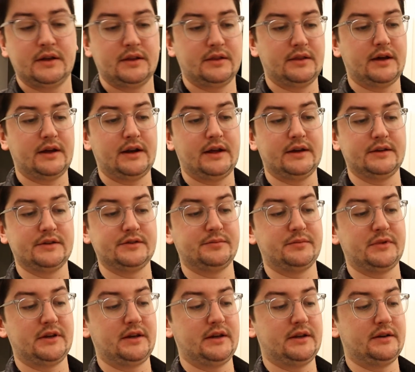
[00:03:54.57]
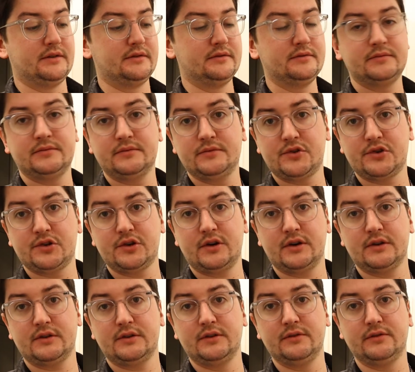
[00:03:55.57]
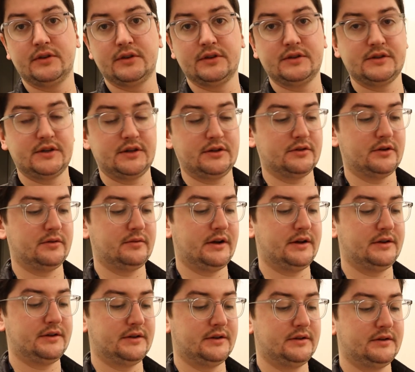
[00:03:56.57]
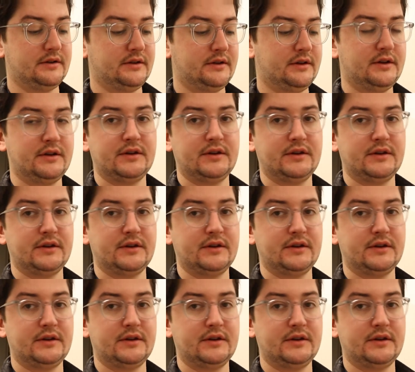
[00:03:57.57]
that has been shot, you've got the sticker around it.